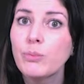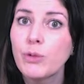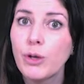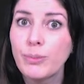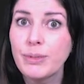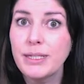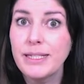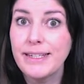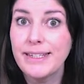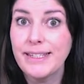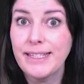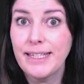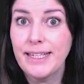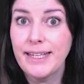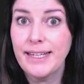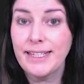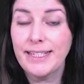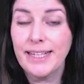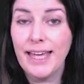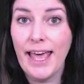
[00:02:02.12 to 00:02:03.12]
properties
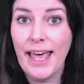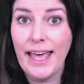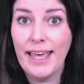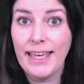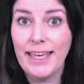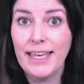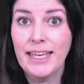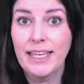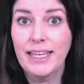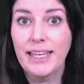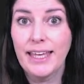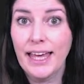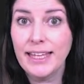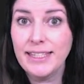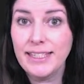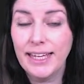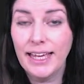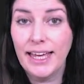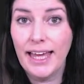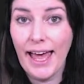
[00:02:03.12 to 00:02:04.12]
need a
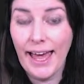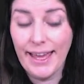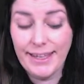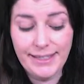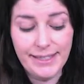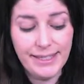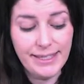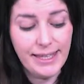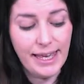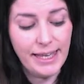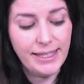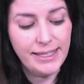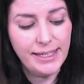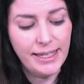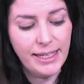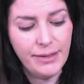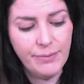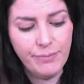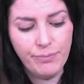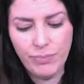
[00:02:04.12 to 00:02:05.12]
getter and setter.
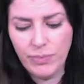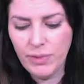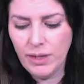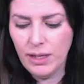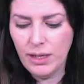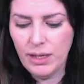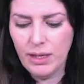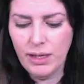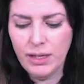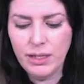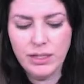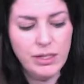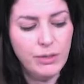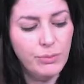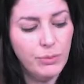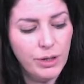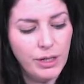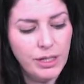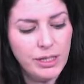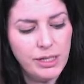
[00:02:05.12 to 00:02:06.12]
Don't
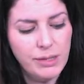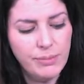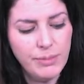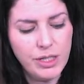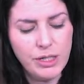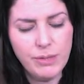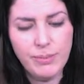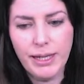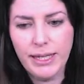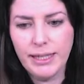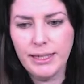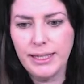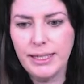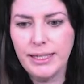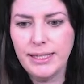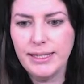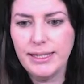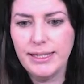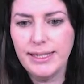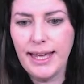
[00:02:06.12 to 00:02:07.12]
worry too much about
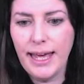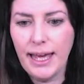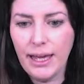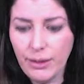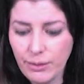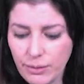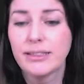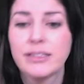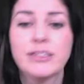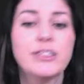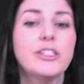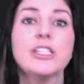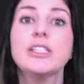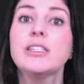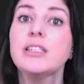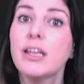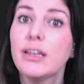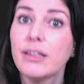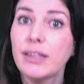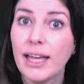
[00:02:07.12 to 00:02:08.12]
this now, just
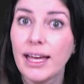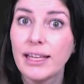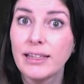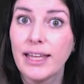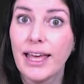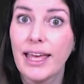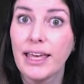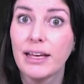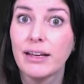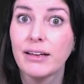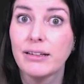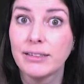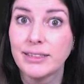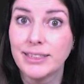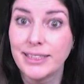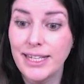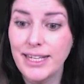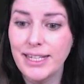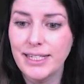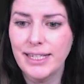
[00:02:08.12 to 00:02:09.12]
know that they are
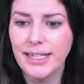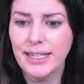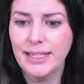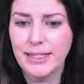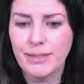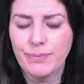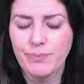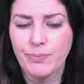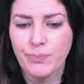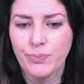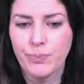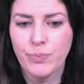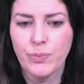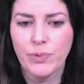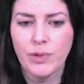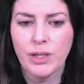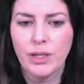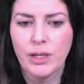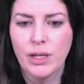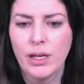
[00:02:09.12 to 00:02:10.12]
needed.
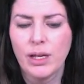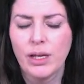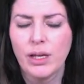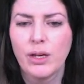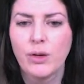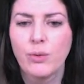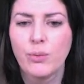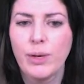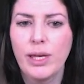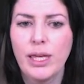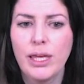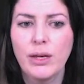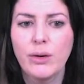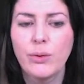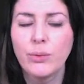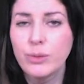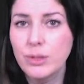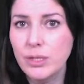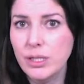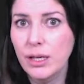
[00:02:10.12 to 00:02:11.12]
We
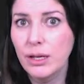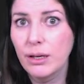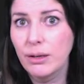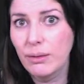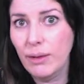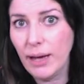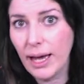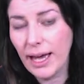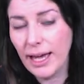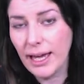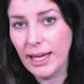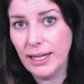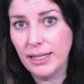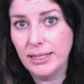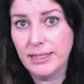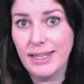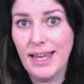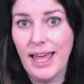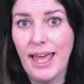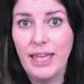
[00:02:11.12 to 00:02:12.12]
also
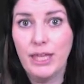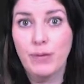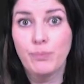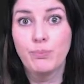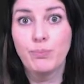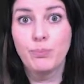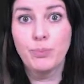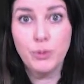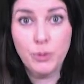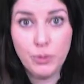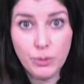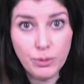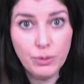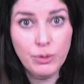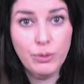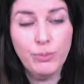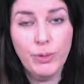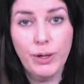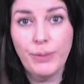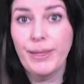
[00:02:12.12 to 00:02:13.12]
had a bool
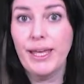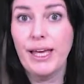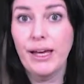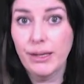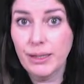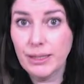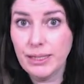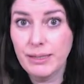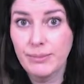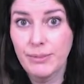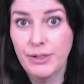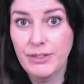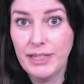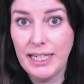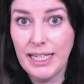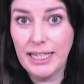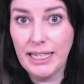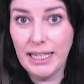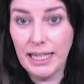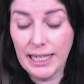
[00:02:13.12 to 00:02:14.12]
where we asked them if
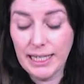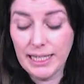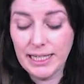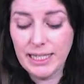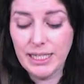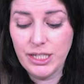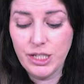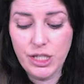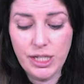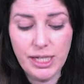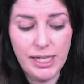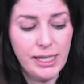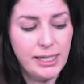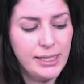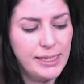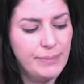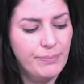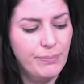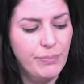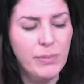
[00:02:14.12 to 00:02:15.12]
they liked cheese.